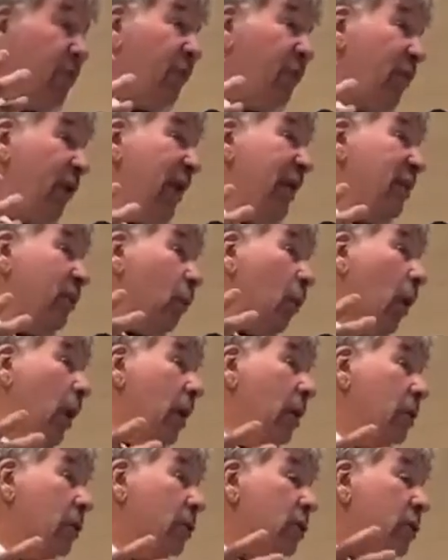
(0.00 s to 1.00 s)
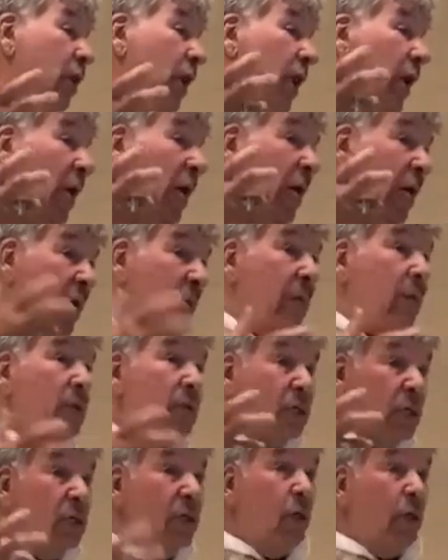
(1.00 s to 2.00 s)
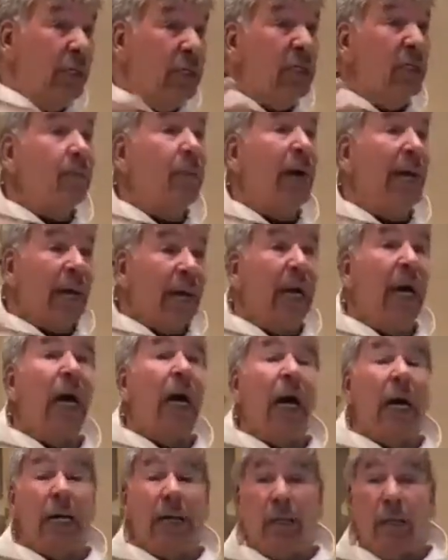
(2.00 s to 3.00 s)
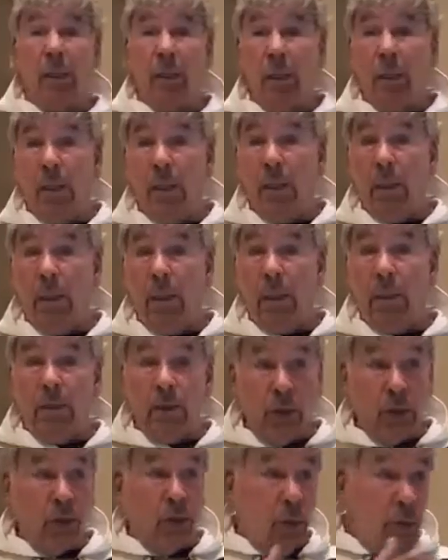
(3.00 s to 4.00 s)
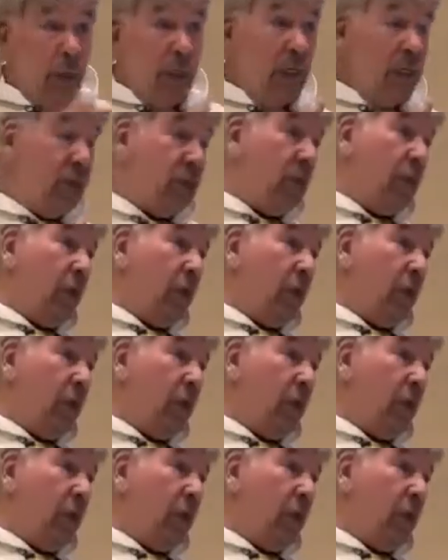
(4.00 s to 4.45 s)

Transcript: the faith was he was anointed by God to do what he's